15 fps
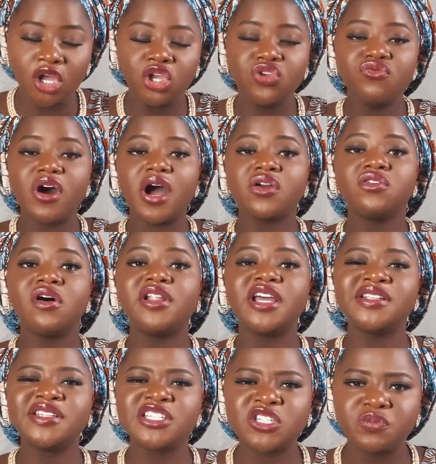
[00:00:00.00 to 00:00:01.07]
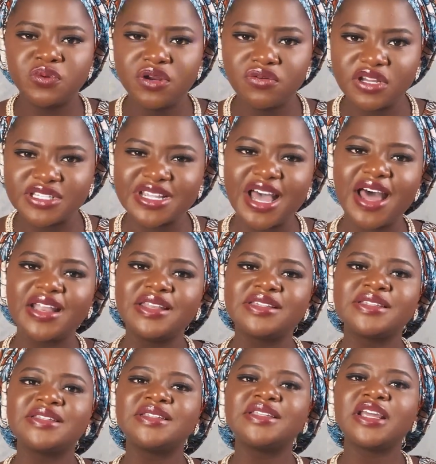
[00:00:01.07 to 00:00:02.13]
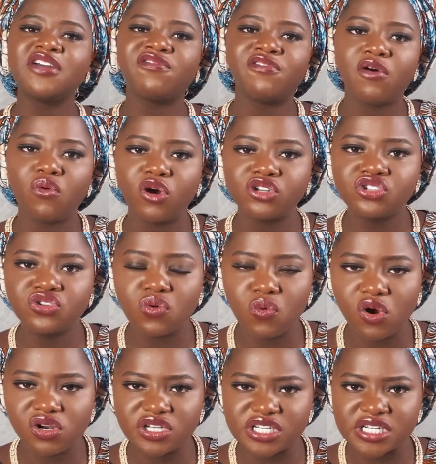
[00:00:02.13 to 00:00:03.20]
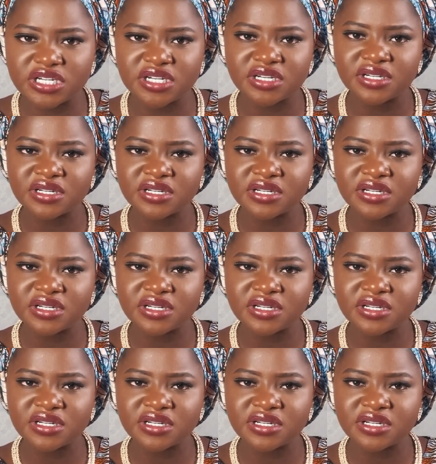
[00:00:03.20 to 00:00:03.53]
You acknowledge the spirit and seek for what you want.